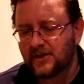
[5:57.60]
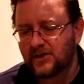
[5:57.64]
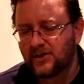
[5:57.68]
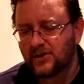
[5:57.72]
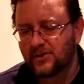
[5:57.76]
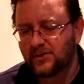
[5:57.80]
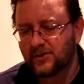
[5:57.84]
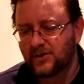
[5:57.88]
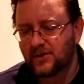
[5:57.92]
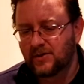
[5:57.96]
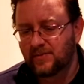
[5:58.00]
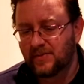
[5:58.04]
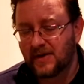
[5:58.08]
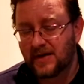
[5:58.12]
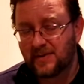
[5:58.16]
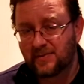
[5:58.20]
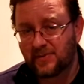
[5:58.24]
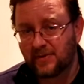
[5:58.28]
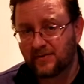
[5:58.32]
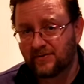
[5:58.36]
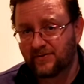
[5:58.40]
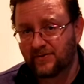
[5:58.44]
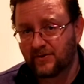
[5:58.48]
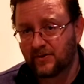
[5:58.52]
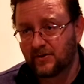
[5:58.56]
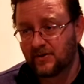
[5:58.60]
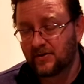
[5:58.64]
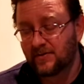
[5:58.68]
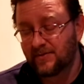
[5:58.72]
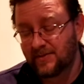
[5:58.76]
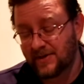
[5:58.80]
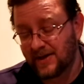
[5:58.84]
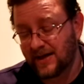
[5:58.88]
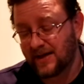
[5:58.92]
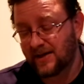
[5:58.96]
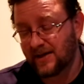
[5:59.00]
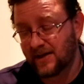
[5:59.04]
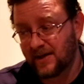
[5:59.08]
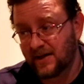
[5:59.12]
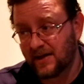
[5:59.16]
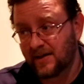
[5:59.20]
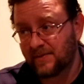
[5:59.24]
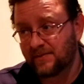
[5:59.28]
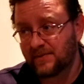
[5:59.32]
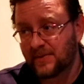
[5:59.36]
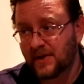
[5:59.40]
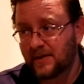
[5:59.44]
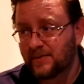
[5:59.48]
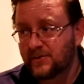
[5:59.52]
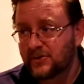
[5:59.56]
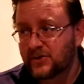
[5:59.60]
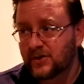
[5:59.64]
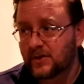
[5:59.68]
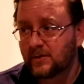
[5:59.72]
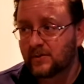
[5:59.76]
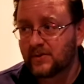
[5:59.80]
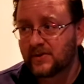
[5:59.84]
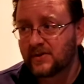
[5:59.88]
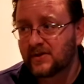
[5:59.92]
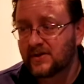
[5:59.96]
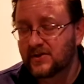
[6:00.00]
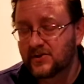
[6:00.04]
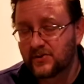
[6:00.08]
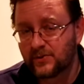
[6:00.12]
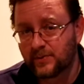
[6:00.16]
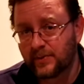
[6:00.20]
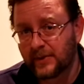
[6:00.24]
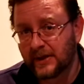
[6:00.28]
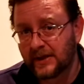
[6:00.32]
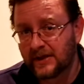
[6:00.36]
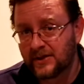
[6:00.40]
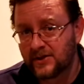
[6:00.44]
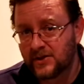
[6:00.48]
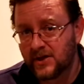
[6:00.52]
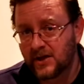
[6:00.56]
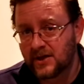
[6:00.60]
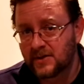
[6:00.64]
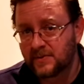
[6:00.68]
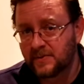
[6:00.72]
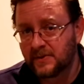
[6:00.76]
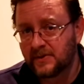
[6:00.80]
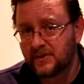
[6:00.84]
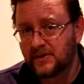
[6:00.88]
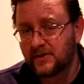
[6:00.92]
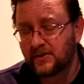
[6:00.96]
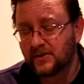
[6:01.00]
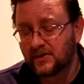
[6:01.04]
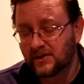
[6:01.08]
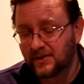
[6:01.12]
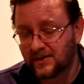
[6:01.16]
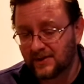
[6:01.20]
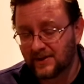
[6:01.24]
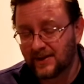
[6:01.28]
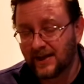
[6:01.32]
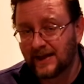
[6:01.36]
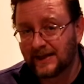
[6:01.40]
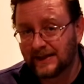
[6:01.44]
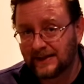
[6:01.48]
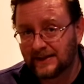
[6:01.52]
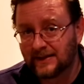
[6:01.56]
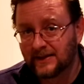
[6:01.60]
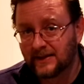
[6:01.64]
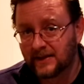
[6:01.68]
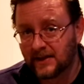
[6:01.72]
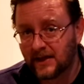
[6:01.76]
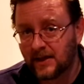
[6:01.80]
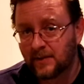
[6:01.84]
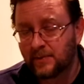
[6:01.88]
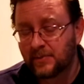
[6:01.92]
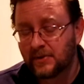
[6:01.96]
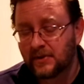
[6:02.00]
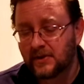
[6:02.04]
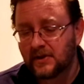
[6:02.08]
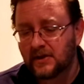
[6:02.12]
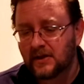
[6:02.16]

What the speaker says: You might prefer, and I'm sure with the spring adjustment you can lighten it up.